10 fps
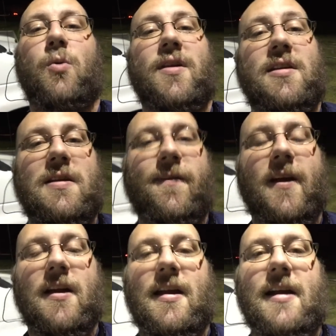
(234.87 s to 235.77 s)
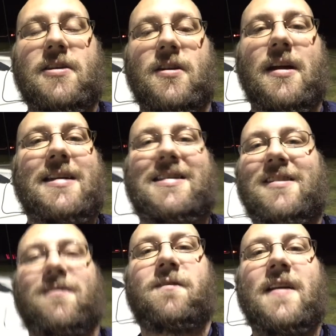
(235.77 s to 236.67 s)
with a different connector, it
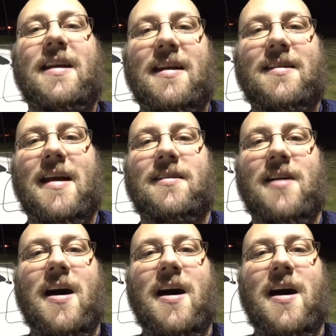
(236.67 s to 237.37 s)
didn't fit in that